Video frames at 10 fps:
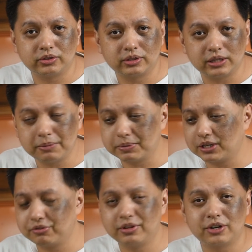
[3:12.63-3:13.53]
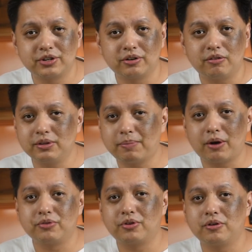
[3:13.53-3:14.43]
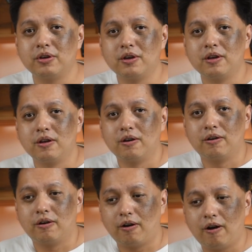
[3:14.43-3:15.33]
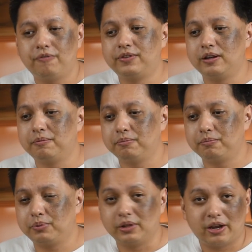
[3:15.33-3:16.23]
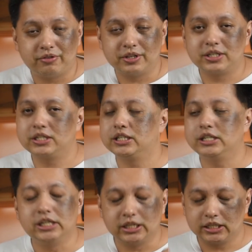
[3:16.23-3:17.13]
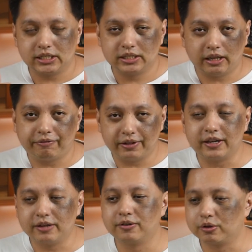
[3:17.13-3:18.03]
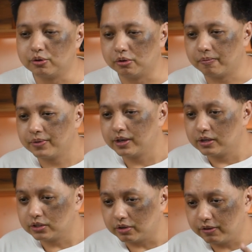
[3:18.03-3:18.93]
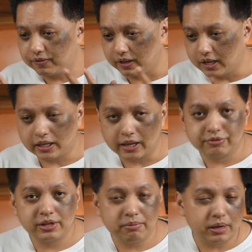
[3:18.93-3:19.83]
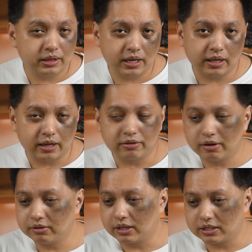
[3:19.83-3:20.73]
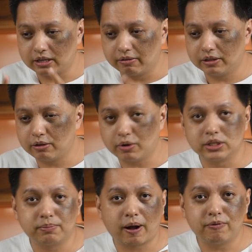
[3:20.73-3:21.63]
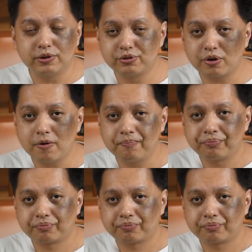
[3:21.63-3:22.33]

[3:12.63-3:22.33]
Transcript: 30% reduction of the power draw of the Polaris is definitely good. So if it can really maintain at around that 70 watts power draw,